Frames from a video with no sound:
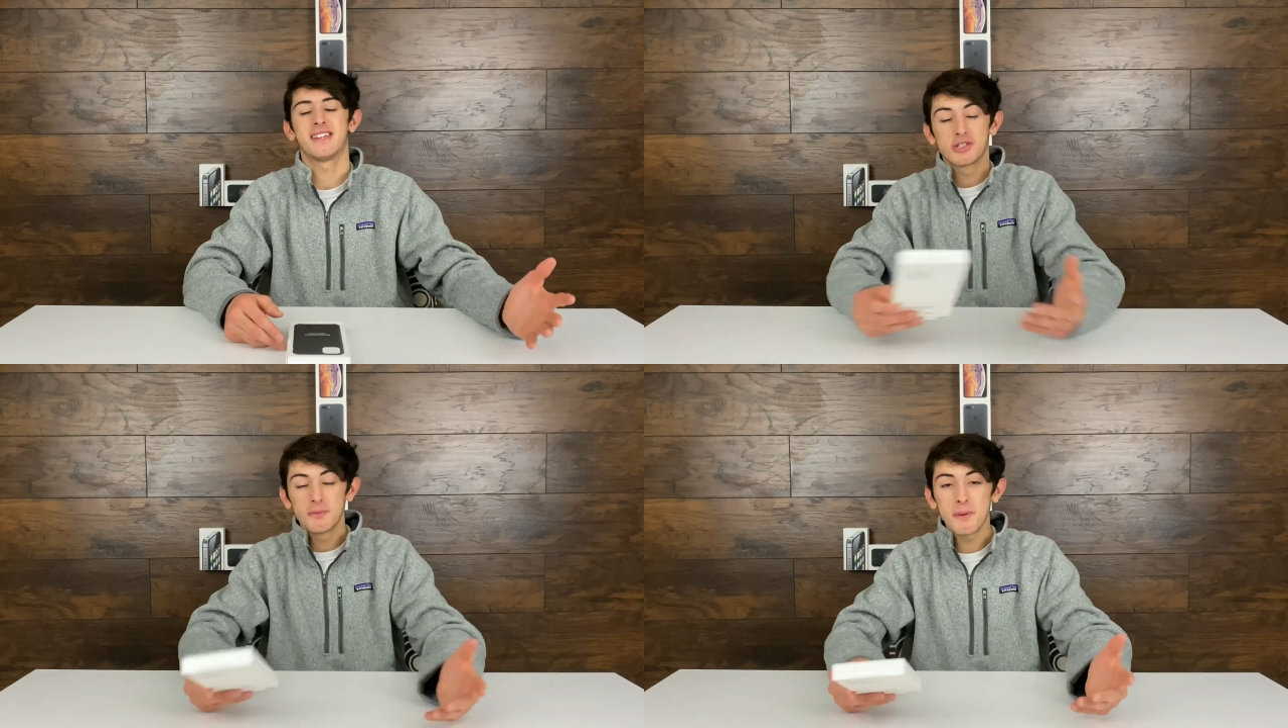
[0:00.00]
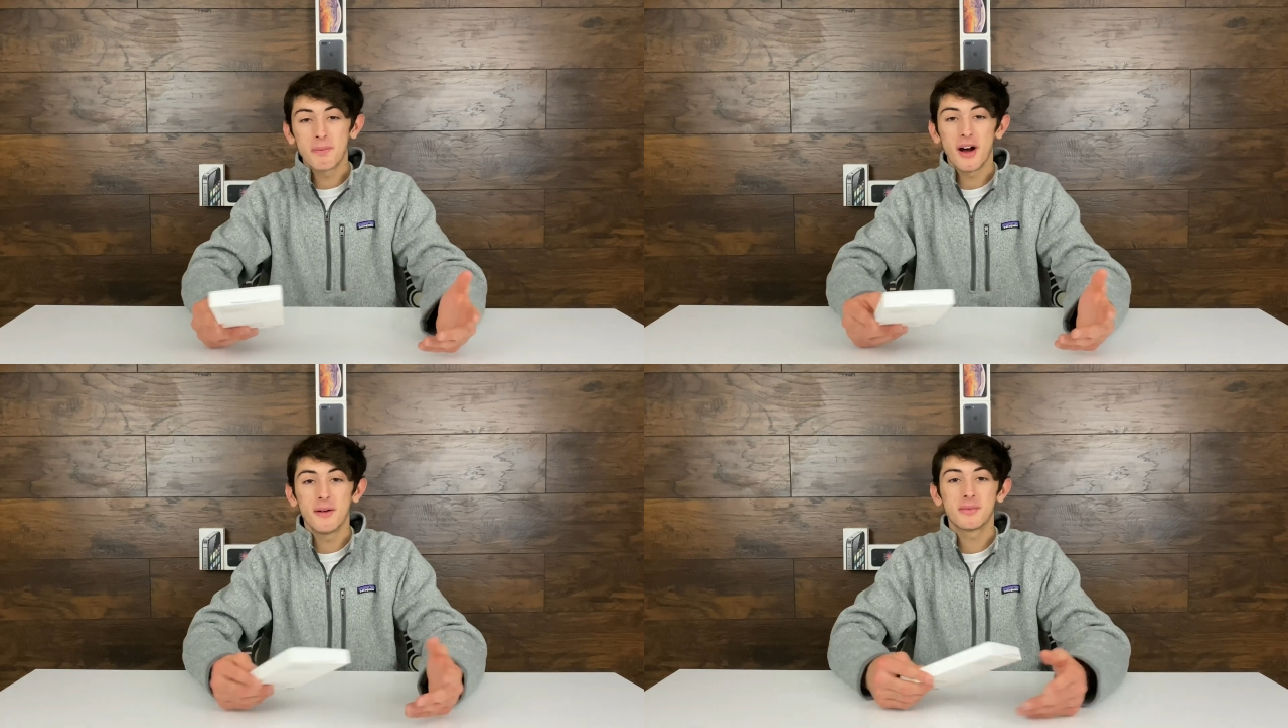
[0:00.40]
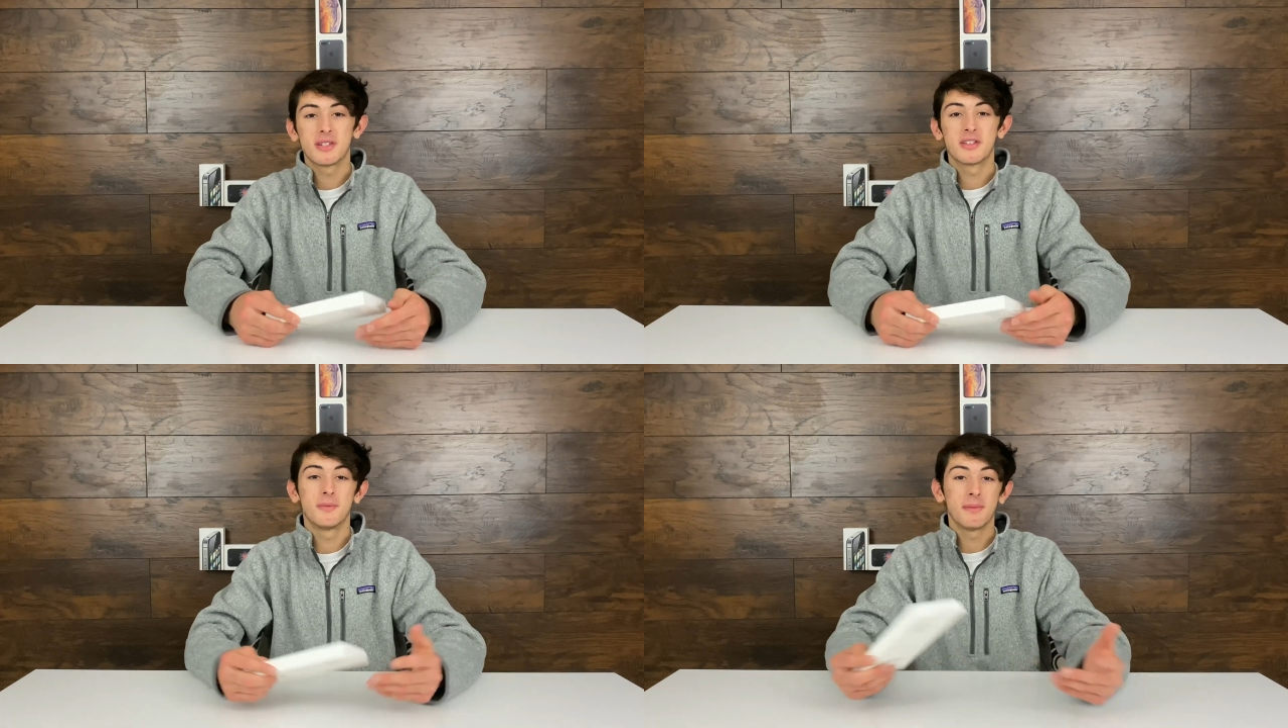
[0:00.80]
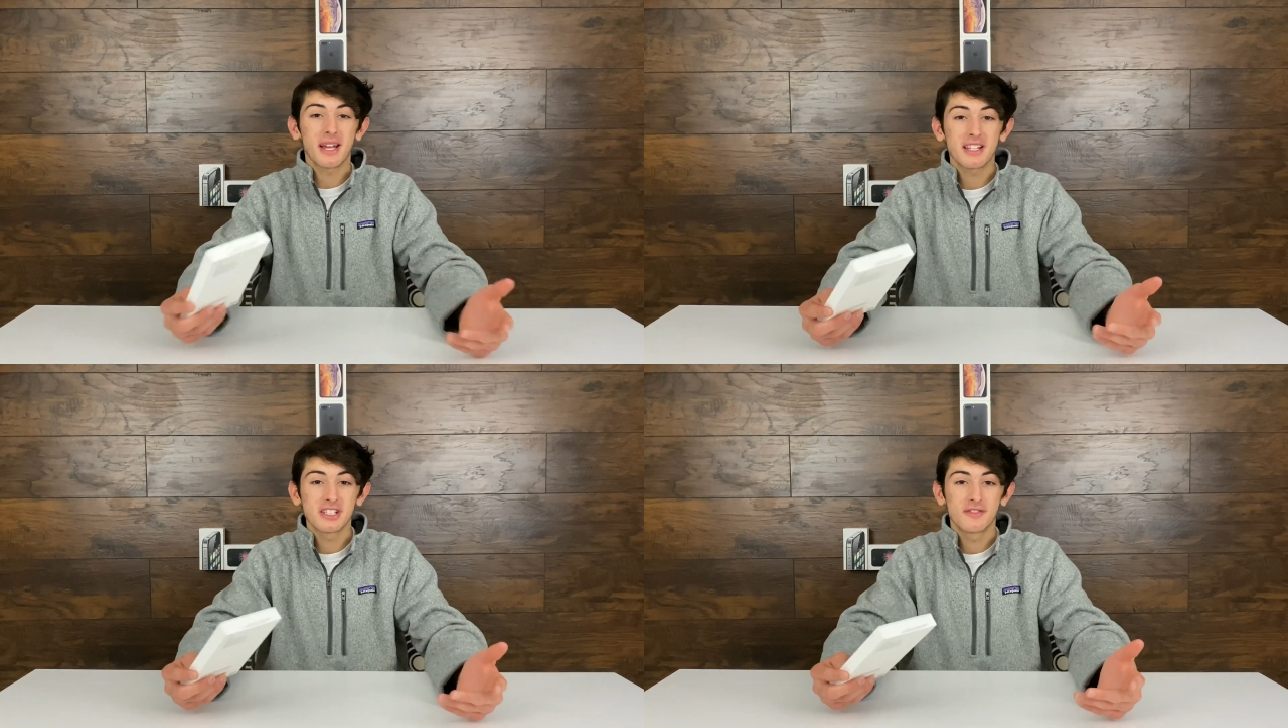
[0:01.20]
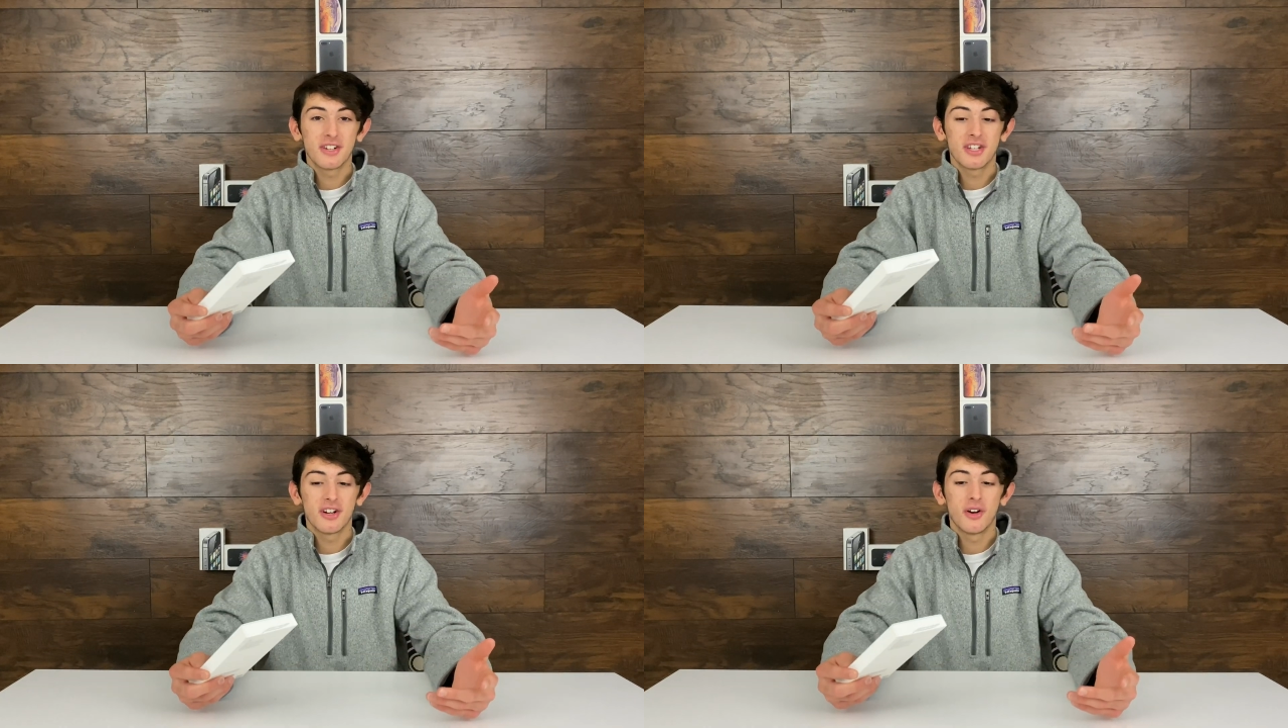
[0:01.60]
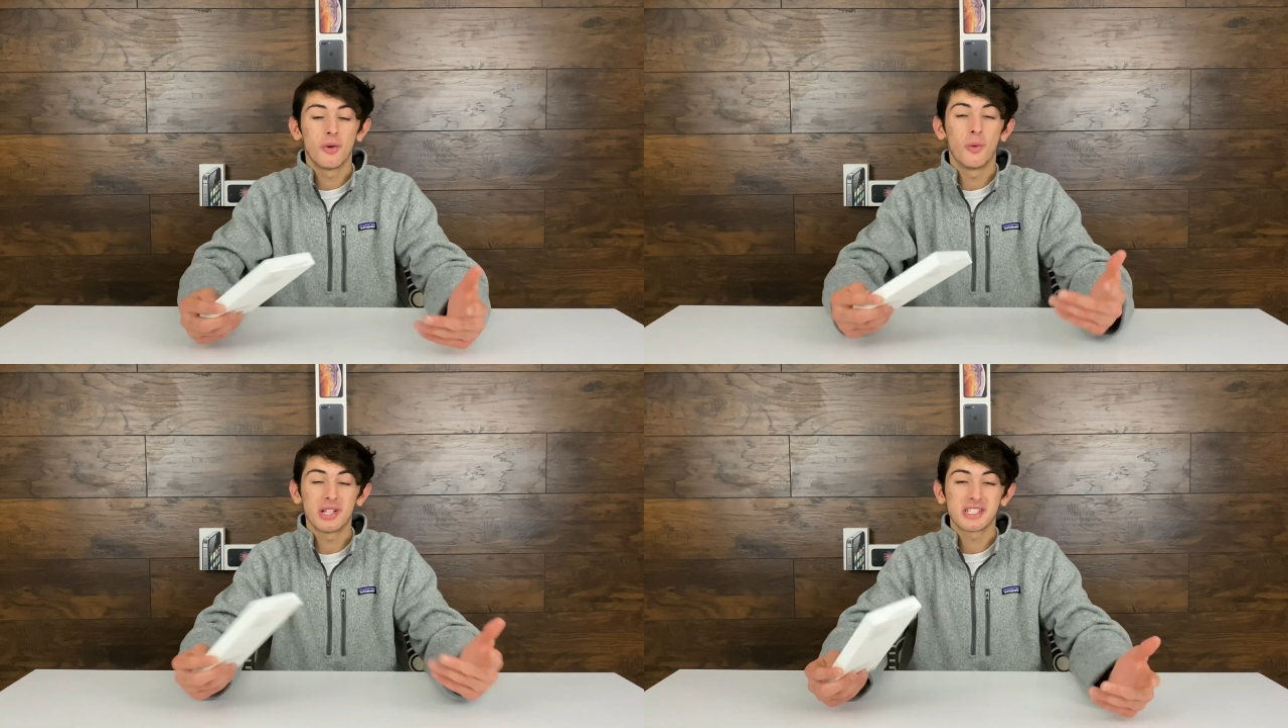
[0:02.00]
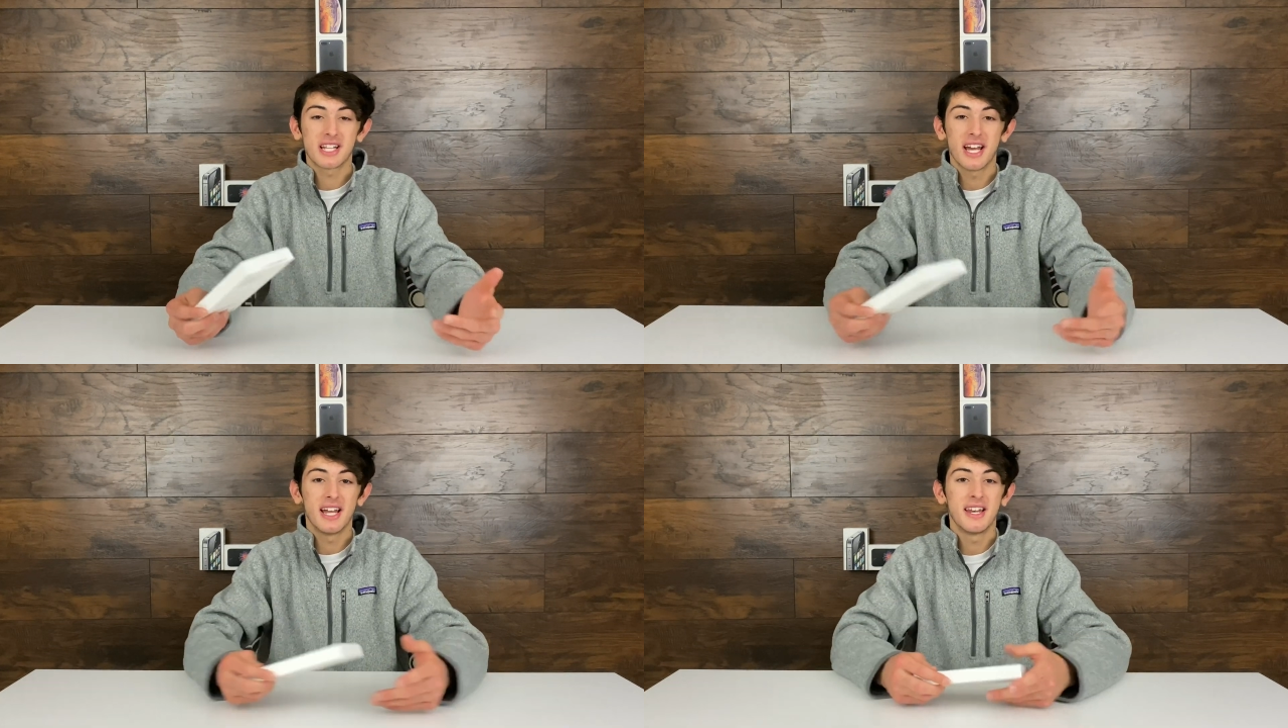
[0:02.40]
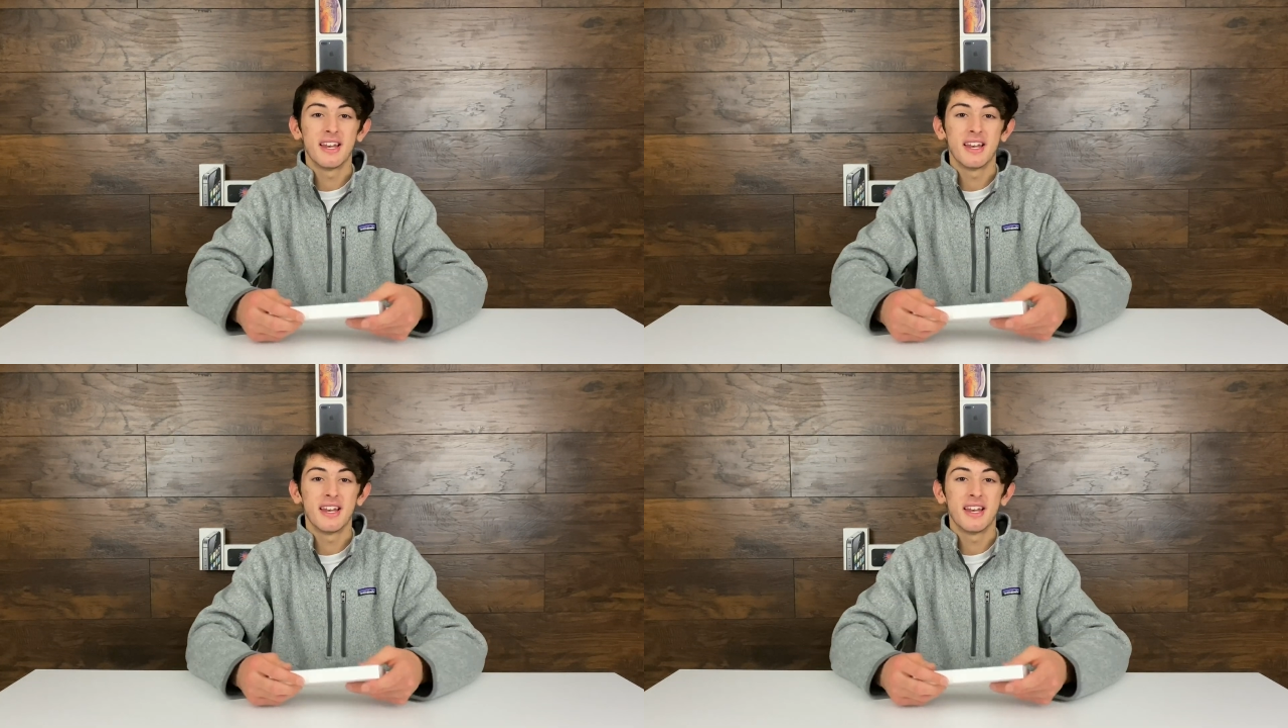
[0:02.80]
Super pumped to be making this video once again.